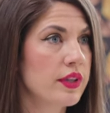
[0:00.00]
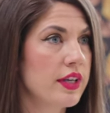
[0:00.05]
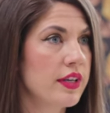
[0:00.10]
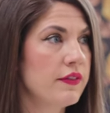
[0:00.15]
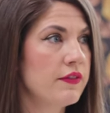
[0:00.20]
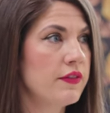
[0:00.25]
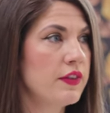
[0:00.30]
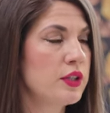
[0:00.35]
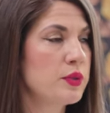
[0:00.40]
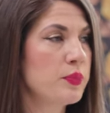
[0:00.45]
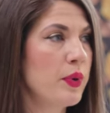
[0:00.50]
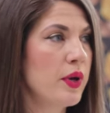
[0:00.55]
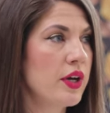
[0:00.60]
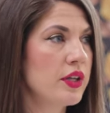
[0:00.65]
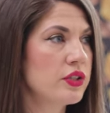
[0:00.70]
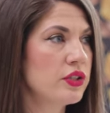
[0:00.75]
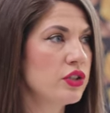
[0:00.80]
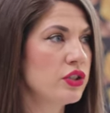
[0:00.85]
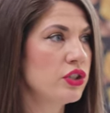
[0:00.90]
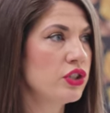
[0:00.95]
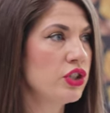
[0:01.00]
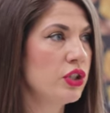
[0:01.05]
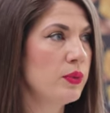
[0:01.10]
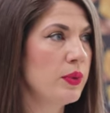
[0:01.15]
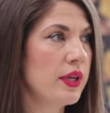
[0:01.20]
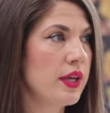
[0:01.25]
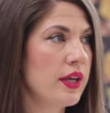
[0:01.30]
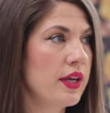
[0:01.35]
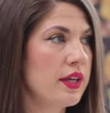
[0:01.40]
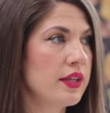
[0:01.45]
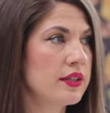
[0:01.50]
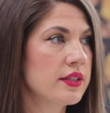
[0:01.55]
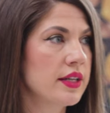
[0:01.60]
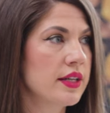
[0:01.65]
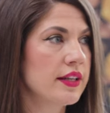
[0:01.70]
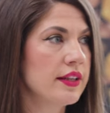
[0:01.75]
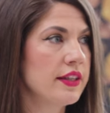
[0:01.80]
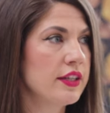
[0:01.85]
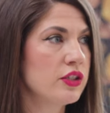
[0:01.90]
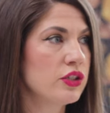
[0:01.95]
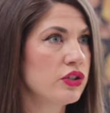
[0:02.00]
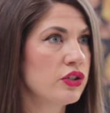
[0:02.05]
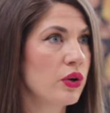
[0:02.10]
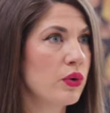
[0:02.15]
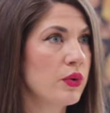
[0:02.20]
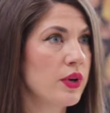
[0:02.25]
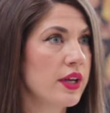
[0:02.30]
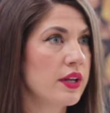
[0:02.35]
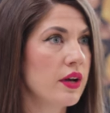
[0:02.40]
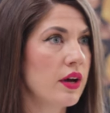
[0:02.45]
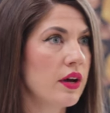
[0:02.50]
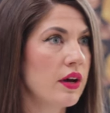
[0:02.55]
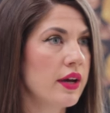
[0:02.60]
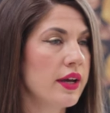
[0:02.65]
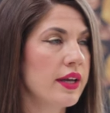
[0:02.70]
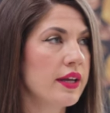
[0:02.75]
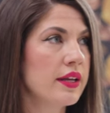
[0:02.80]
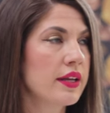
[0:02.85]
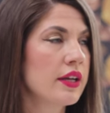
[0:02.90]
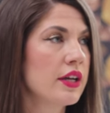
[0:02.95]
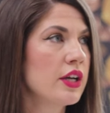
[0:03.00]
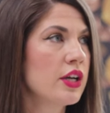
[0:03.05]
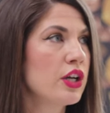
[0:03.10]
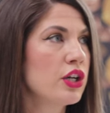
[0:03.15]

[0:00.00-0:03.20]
That if this person is doing it, then so can I.